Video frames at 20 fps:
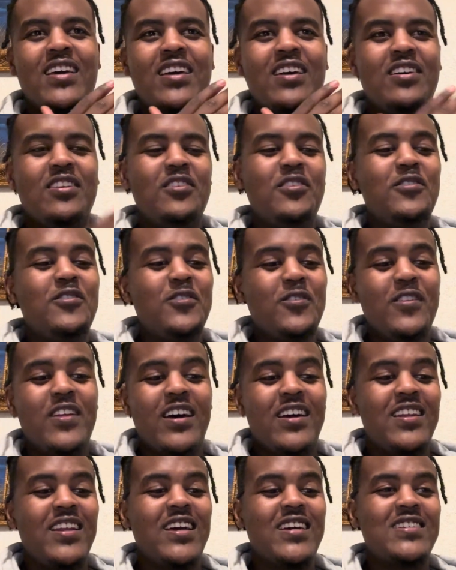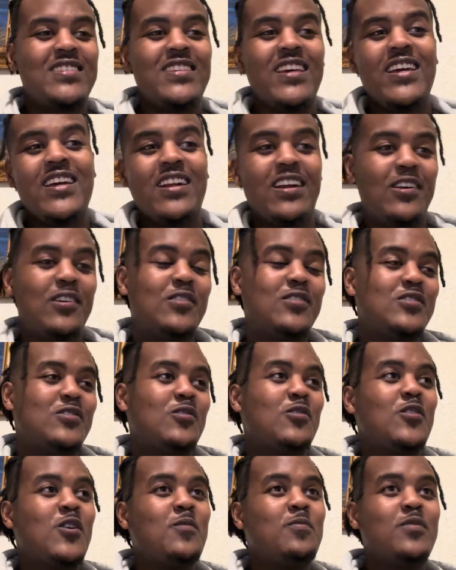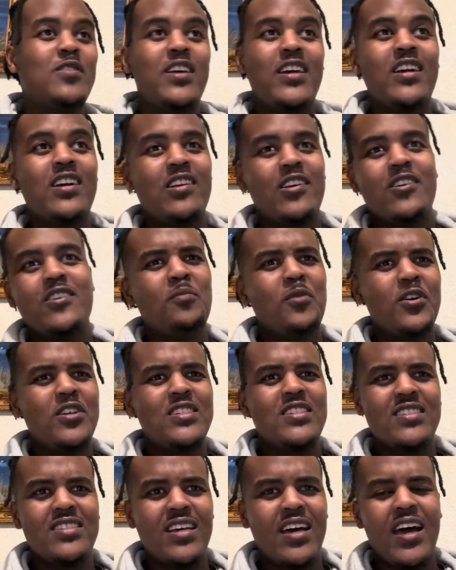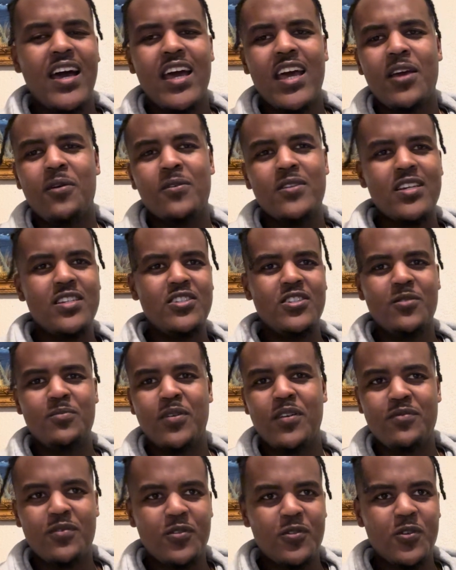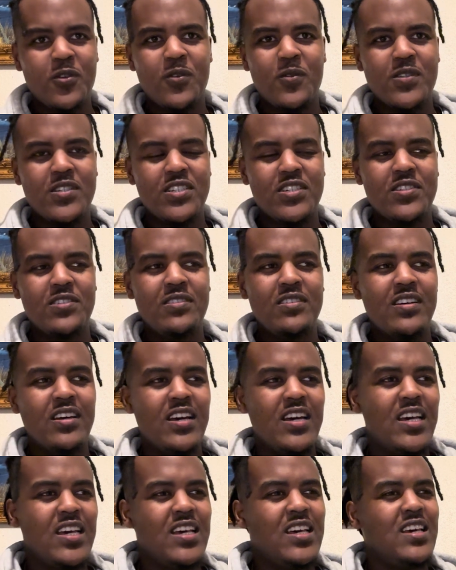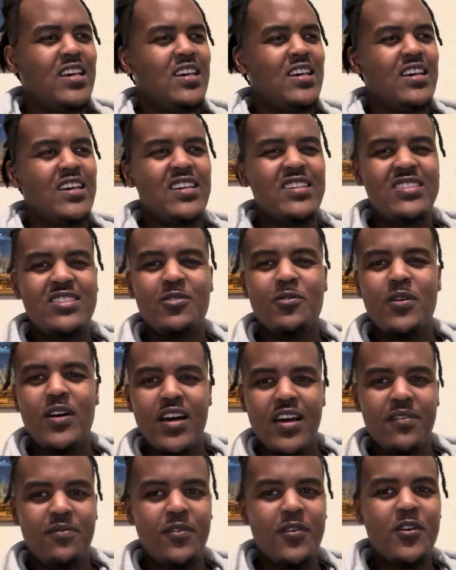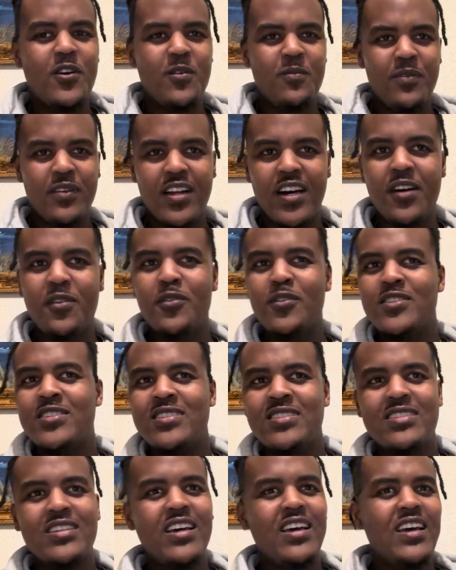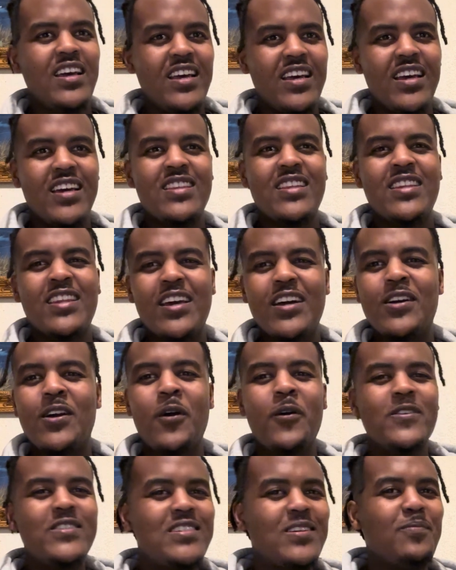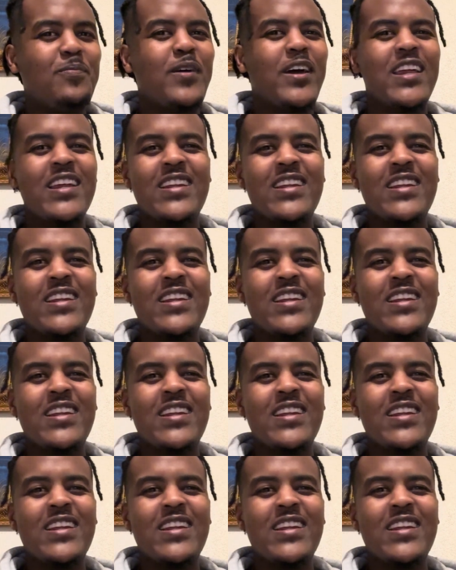You do that next day close or couple day close, emotions are high when they jump off the call with you. They're still high for a couple hours, and then they go to bed